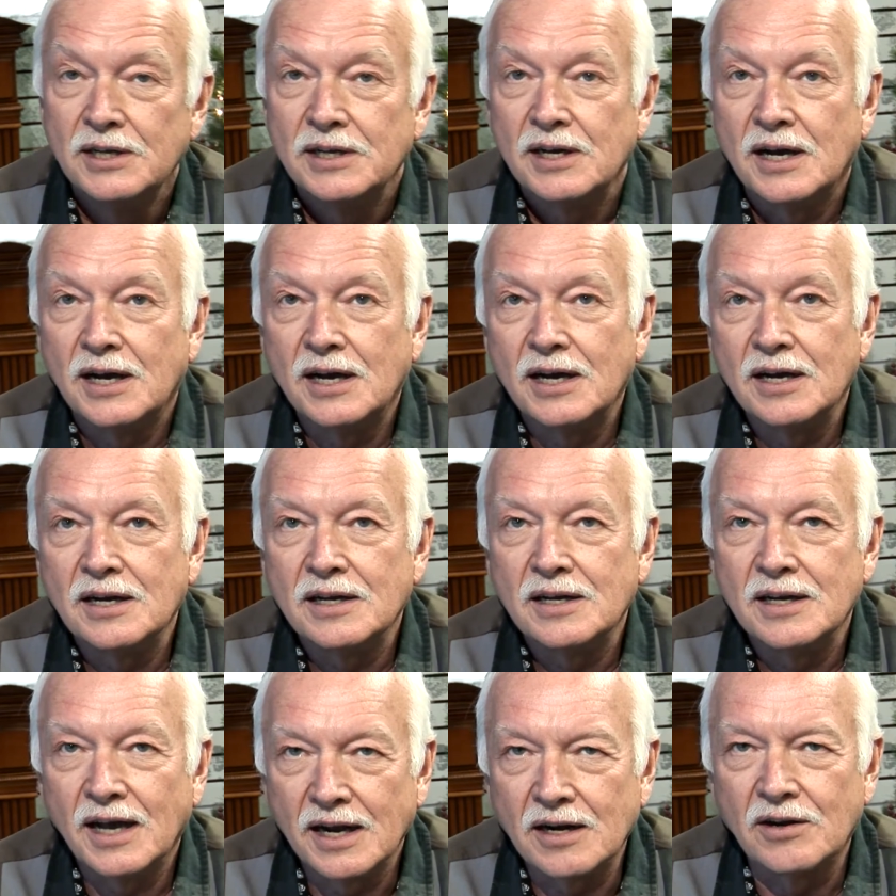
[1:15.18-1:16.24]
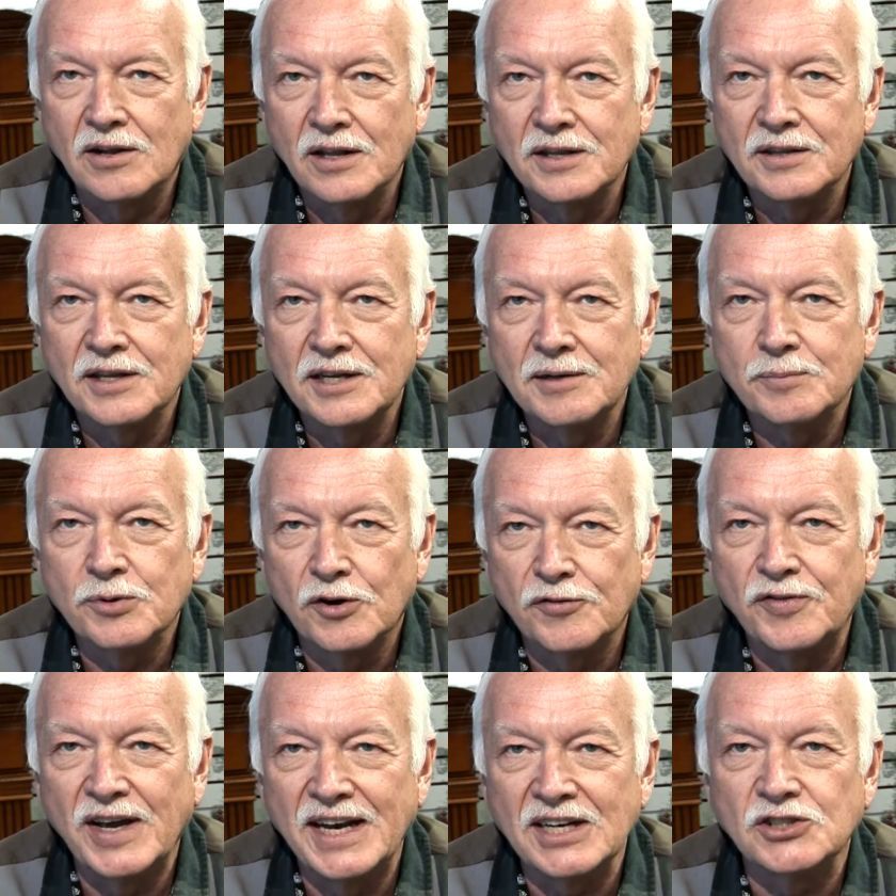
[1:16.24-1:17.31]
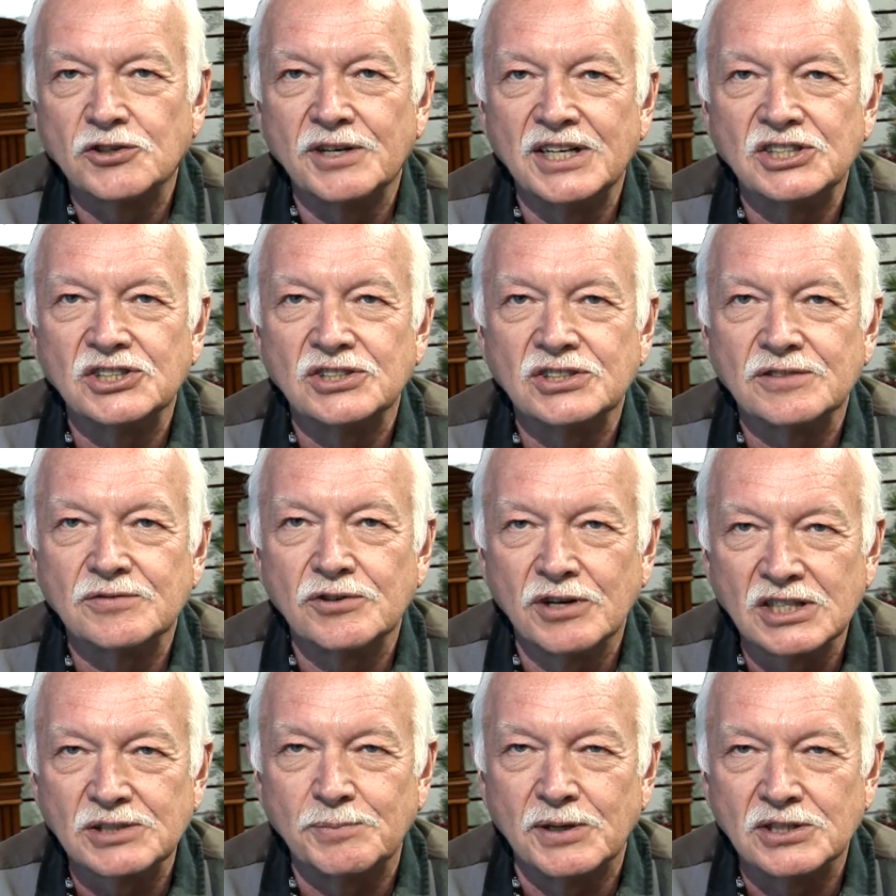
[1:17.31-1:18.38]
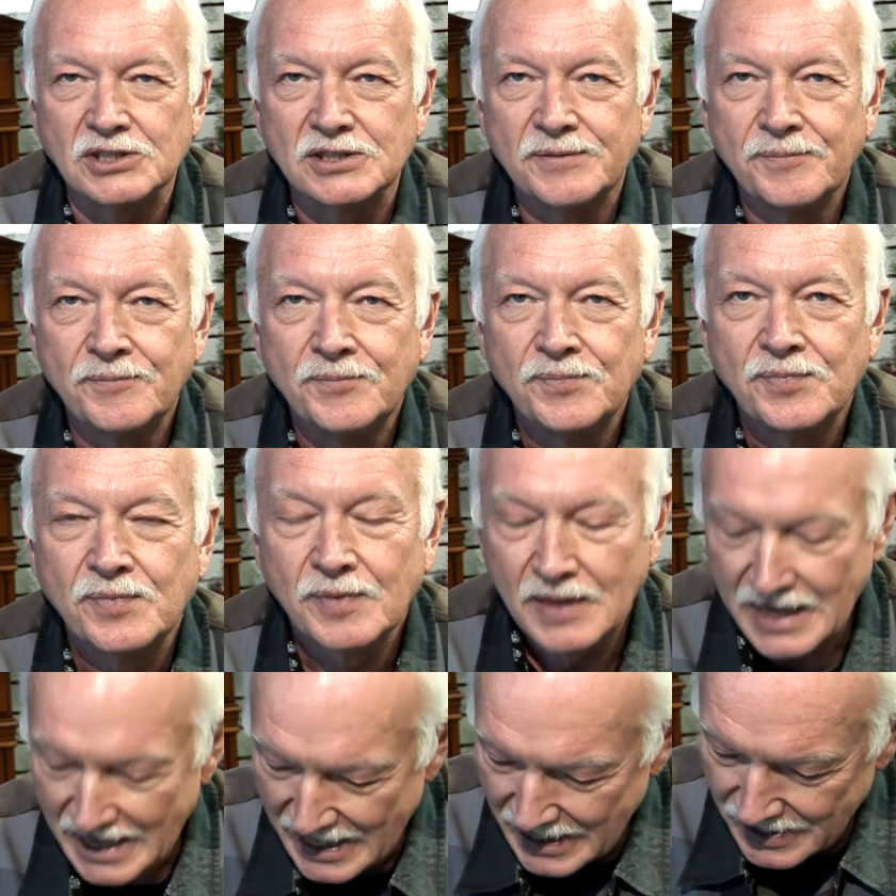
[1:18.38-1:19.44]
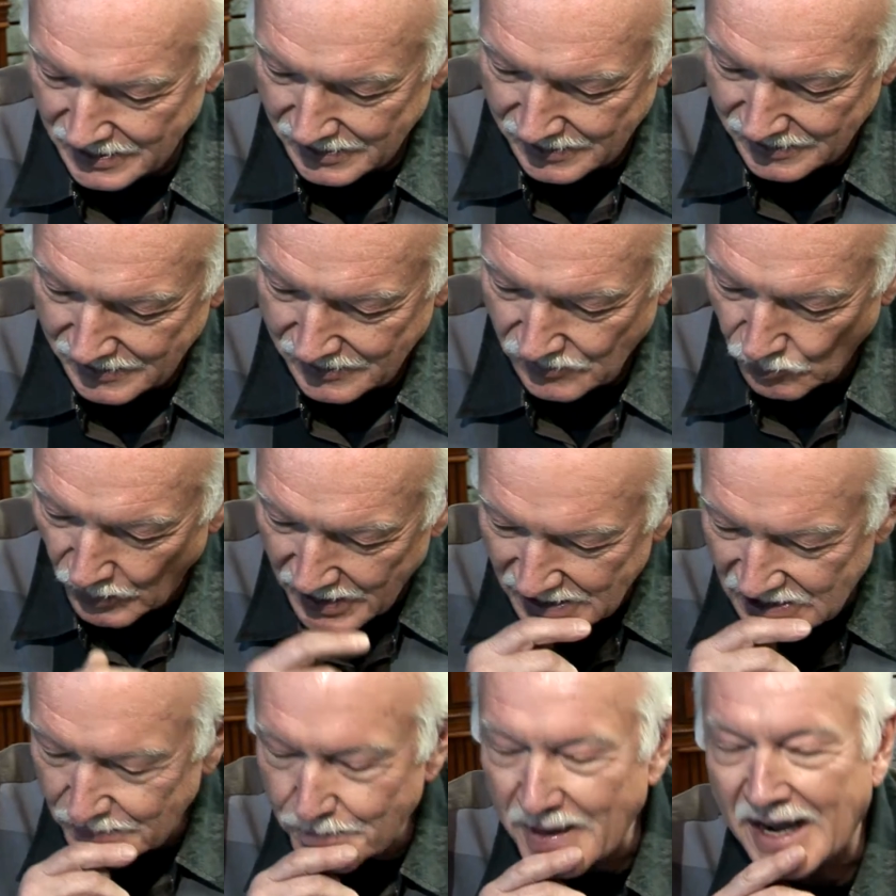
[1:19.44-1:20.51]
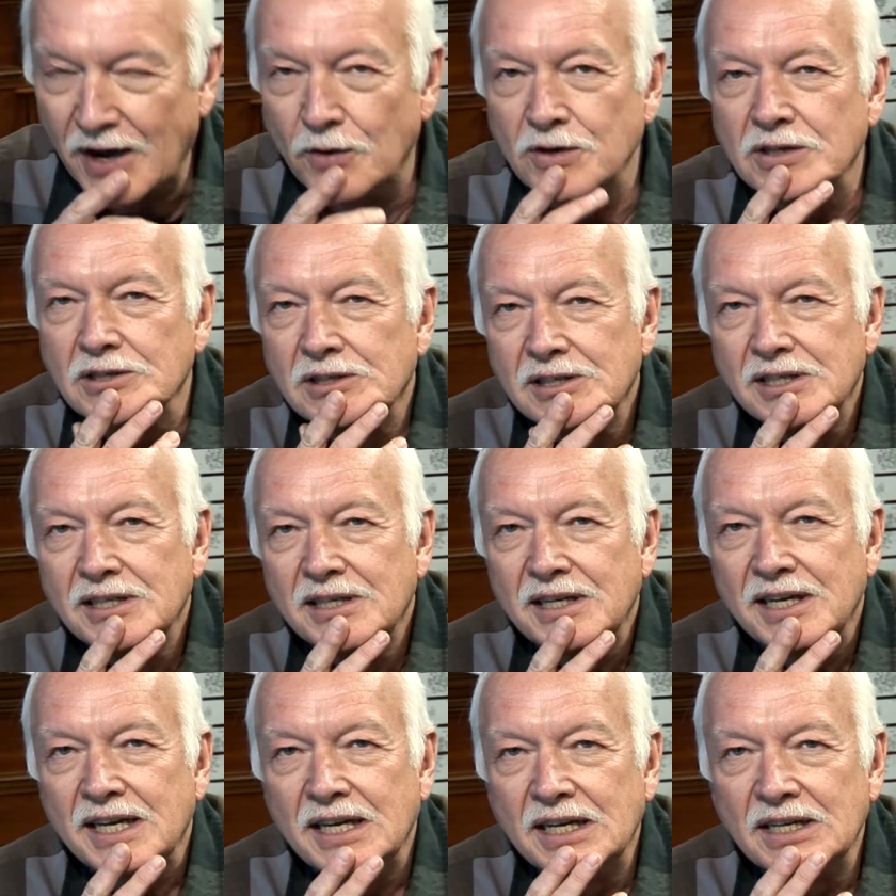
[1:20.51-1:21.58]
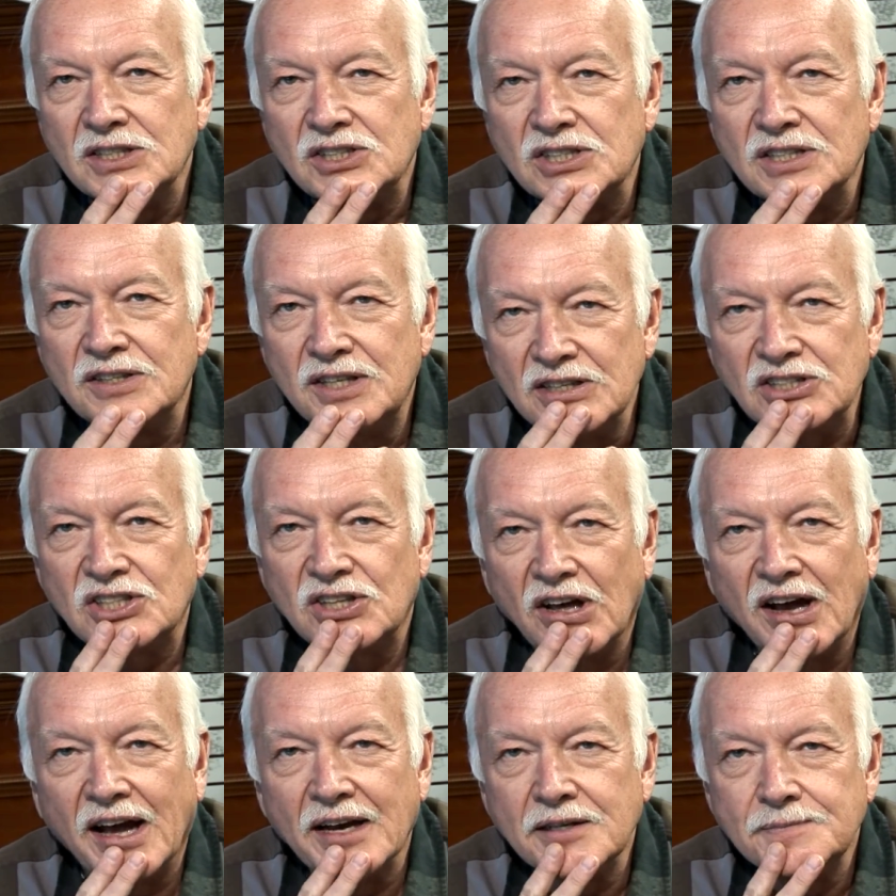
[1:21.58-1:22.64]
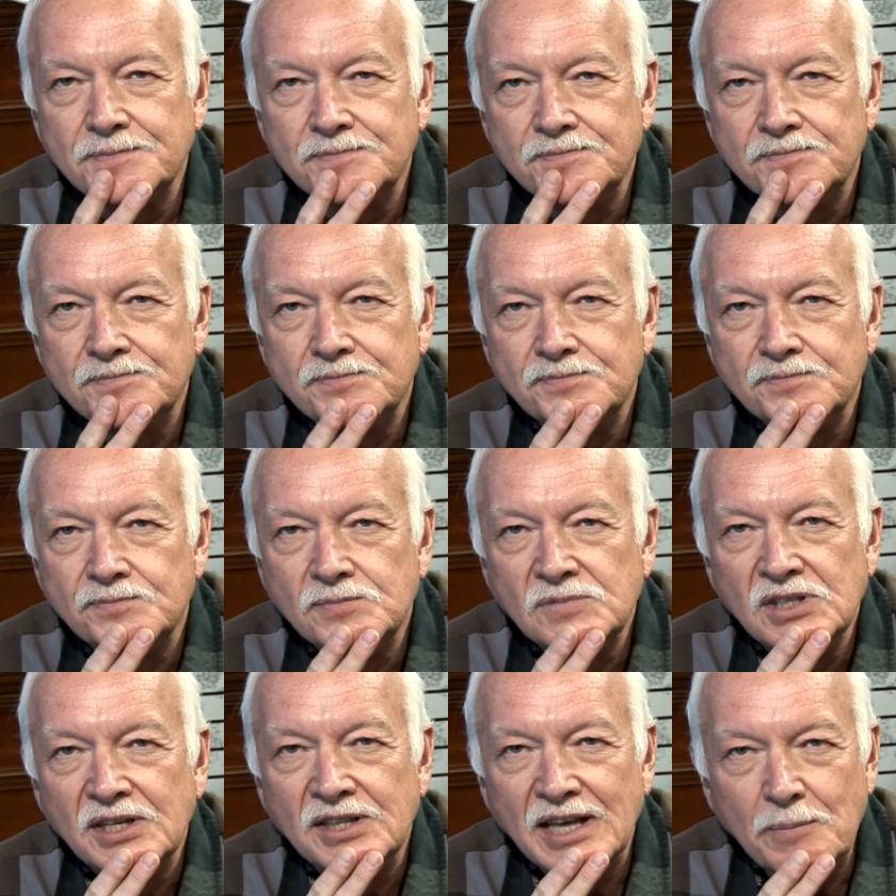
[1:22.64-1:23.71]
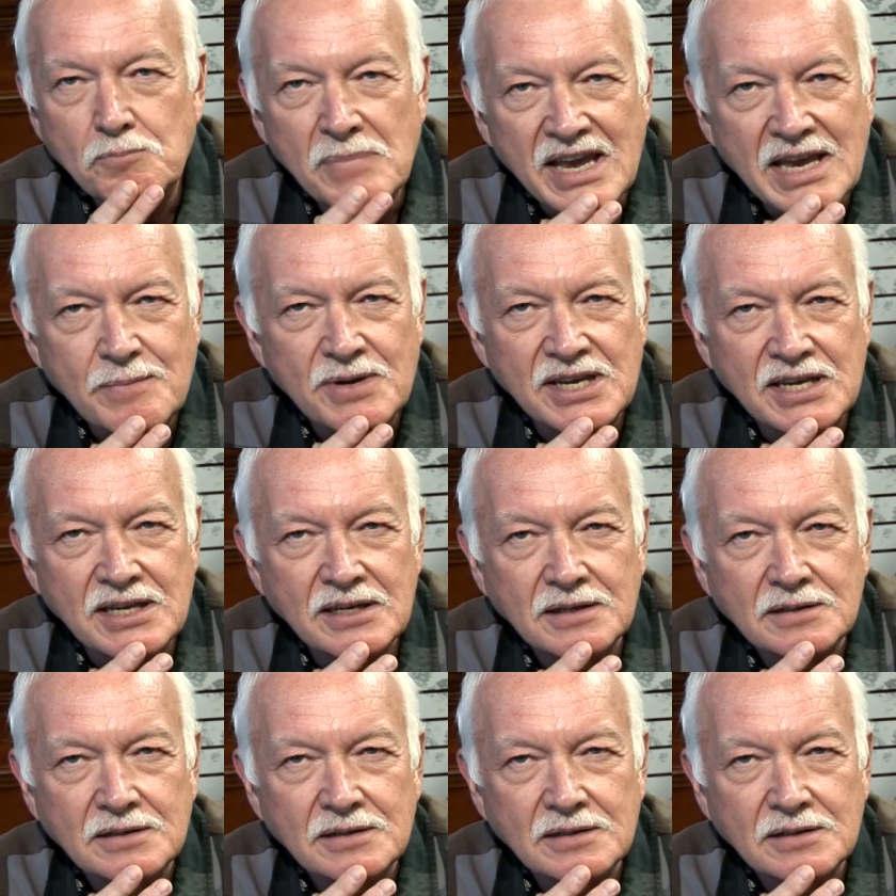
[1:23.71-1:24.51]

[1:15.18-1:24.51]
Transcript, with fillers: I call it the prophetic traditions of Christmas. And what it's about is this thought, that maybe